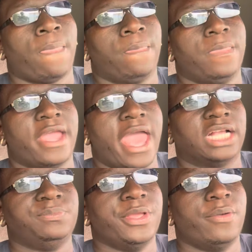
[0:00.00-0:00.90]
They
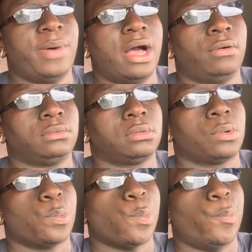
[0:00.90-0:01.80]
asked me about
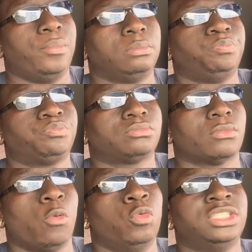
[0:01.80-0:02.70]

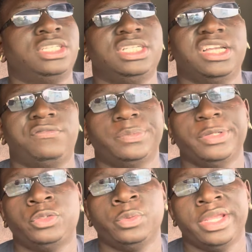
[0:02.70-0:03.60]
what's the difference
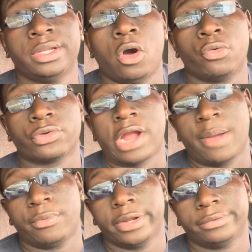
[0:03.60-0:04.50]
between an
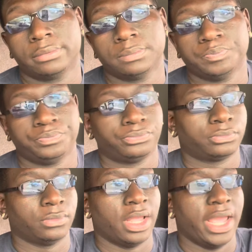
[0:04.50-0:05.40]
owner-operator
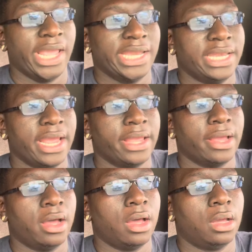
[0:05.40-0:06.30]
and
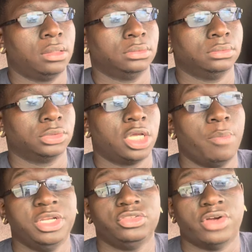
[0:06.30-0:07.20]
a
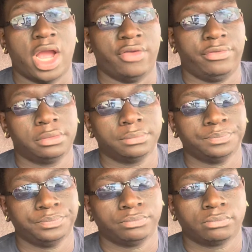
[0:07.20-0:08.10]
company driver,
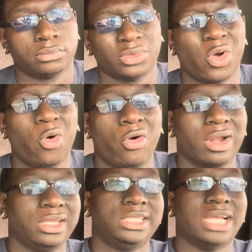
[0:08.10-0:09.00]
or a
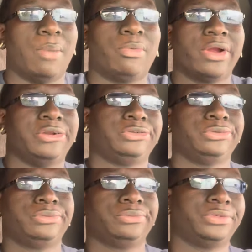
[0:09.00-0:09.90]
lease operator
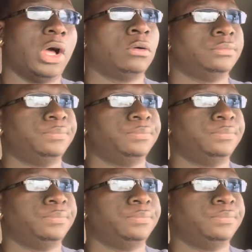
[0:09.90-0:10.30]
too. So